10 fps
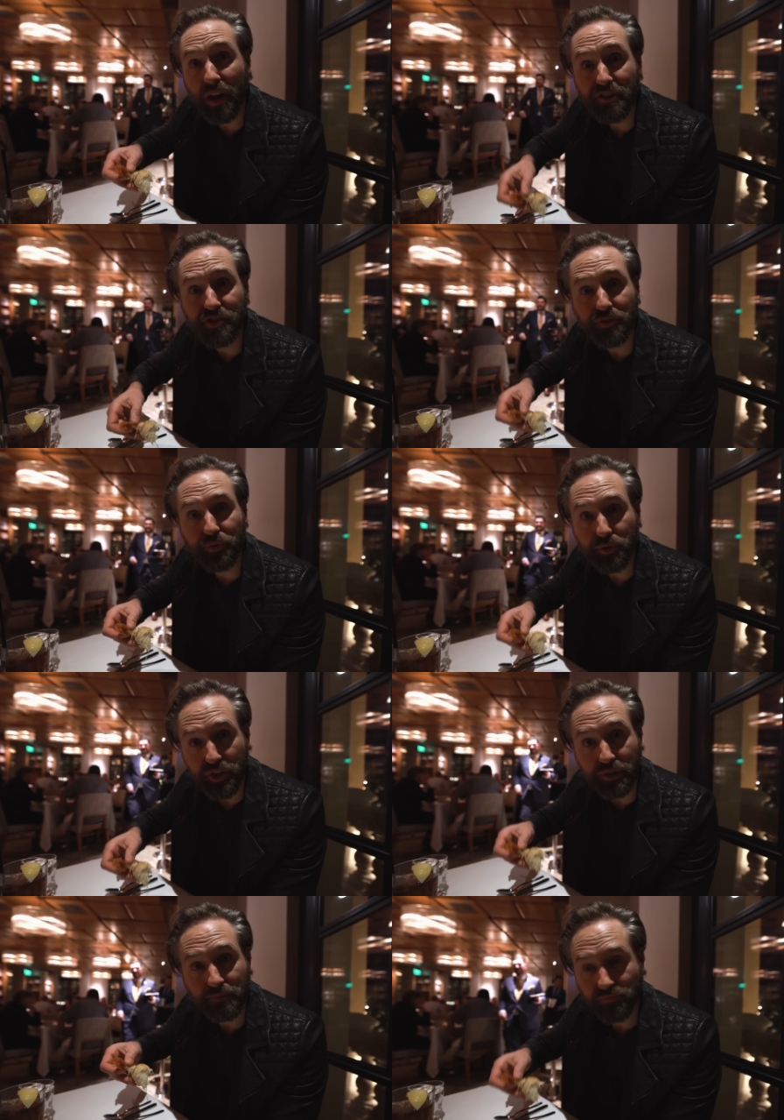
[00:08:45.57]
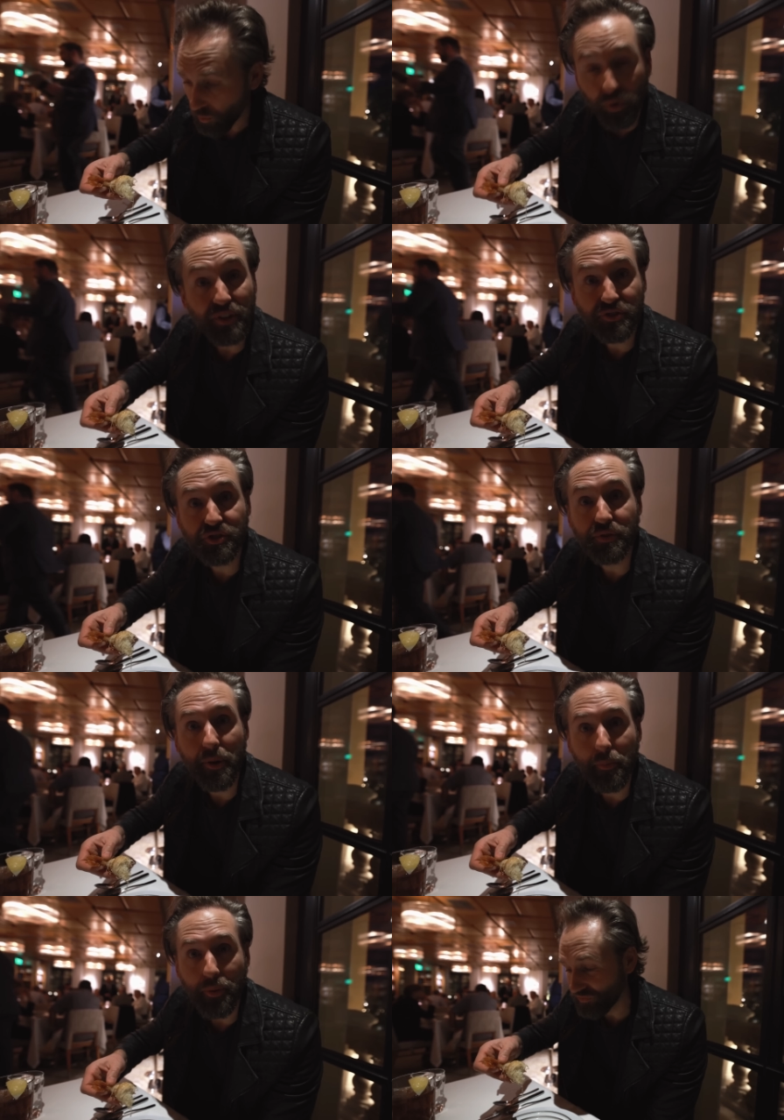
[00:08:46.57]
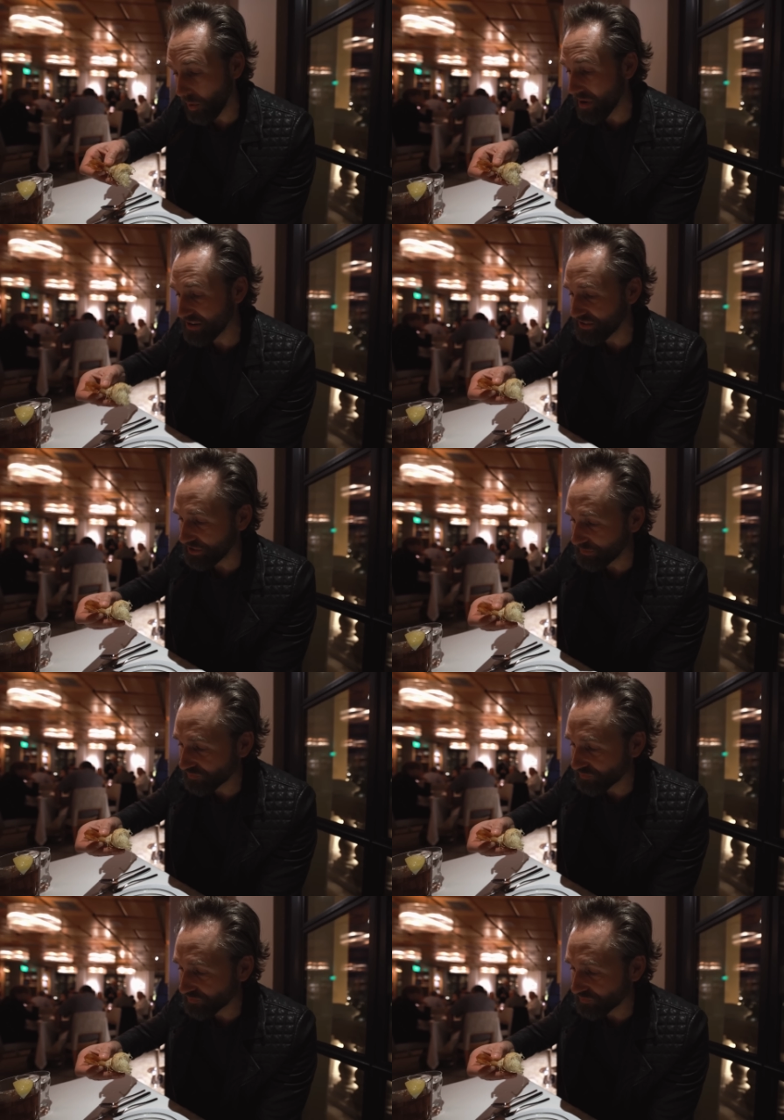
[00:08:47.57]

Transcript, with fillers: passion fruity with shrimp. Amazing.